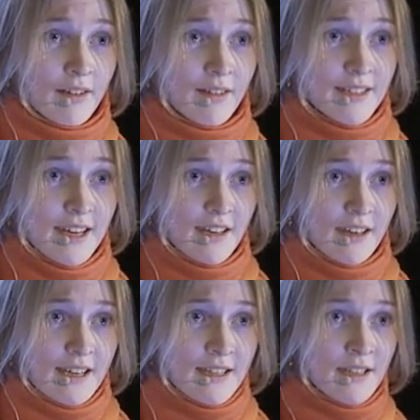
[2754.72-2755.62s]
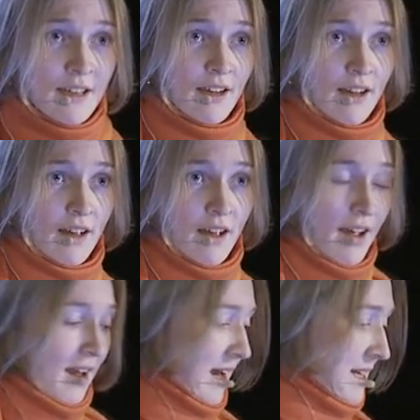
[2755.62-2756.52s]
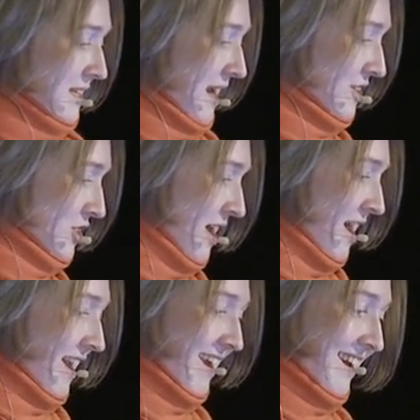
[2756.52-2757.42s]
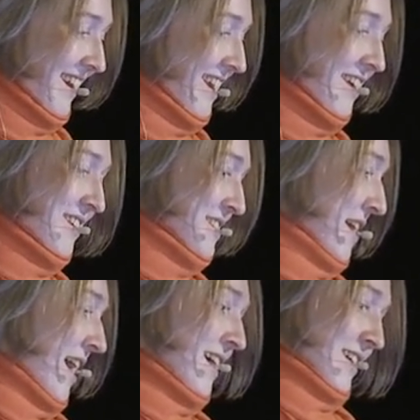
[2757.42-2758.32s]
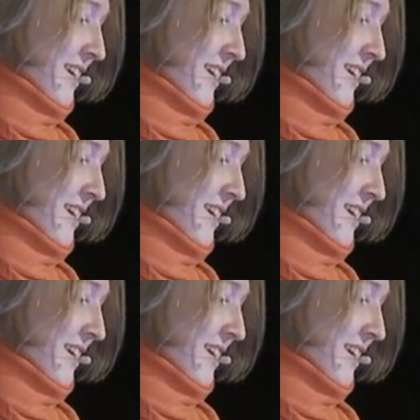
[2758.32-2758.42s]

see it? Yes. Yes, and uh, eh, this guy,